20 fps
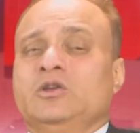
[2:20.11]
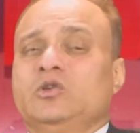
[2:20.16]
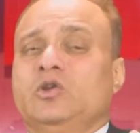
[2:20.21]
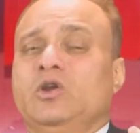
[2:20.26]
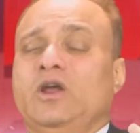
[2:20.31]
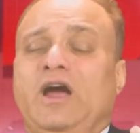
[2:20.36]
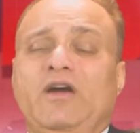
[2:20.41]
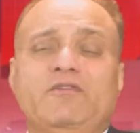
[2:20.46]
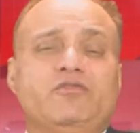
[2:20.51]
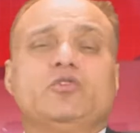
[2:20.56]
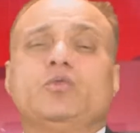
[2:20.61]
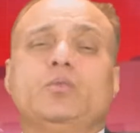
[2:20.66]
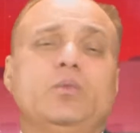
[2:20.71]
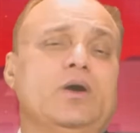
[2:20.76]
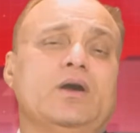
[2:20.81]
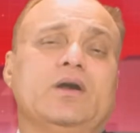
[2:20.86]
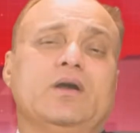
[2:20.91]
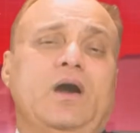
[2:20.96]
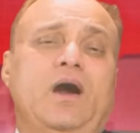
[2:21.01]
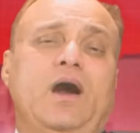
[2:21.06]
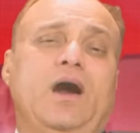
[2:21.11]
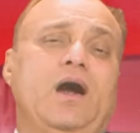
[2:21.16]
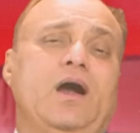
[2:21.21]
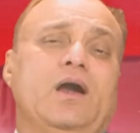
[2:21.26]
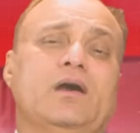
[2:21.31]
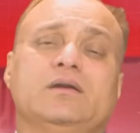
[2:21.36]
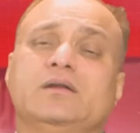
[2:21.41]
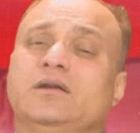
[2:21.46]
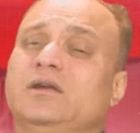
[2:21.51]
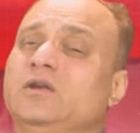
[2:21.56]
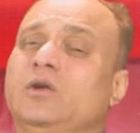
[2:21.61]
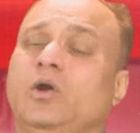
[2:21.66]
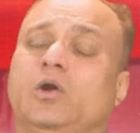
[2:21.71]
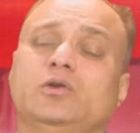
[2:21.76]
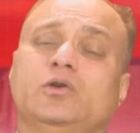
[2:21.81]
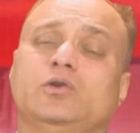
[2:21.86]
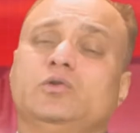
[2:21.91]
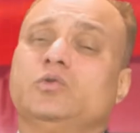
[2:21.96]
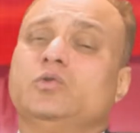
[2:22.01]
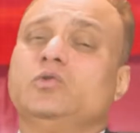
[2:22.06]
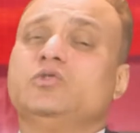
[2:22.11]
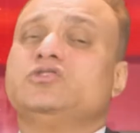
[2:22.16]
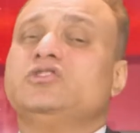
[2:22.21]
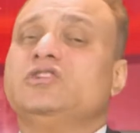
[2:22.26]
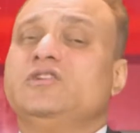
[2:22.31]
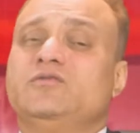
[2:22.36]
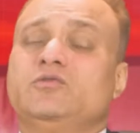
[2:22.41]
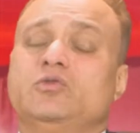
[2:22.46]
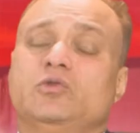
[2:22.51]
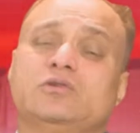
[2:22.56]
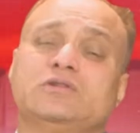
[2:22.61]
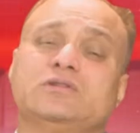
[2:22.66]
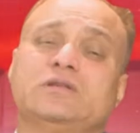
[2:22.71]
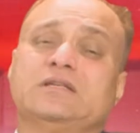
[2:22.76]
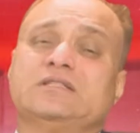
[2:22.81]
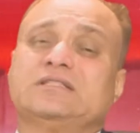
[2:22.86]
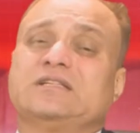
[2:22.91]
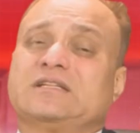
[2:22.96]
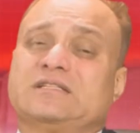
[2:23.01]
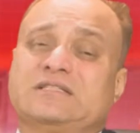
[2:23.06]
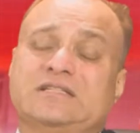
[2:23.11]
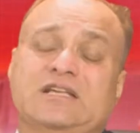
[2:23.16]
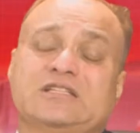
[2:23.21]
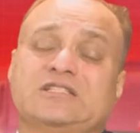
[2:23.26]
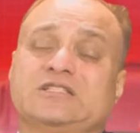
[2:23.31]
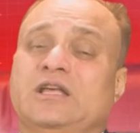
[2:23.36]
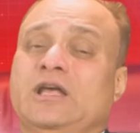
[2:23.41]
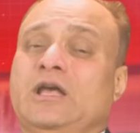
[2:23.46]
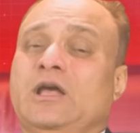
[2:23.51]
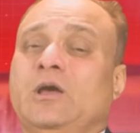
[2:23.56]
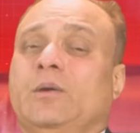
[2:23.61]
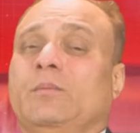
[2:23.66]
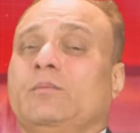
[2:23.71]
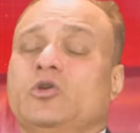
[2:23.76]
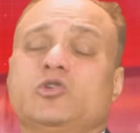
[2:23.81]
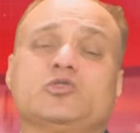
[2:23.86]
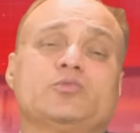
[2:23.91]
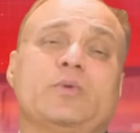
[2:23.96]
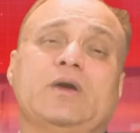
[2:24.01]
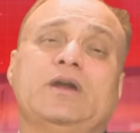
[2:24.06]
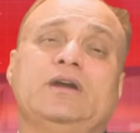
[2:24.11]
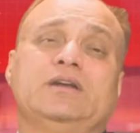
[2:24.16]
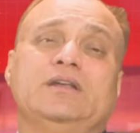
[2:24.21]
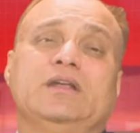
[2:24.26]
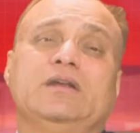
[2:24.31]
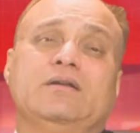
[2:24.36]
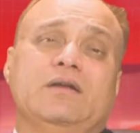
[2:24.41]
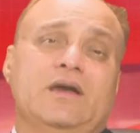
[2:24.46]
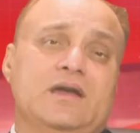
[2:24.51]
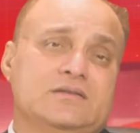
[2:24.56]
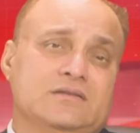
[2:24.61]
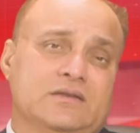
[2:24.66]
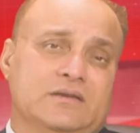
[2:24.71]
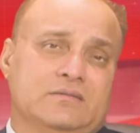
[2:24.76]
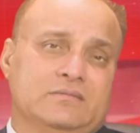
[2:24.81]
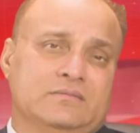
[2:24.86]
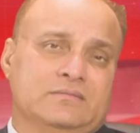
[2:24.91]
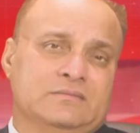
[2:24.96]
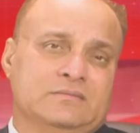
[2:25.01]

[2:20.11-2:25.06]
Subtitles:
You'll have to work hard in order to achieve your success, prosperity, and rising.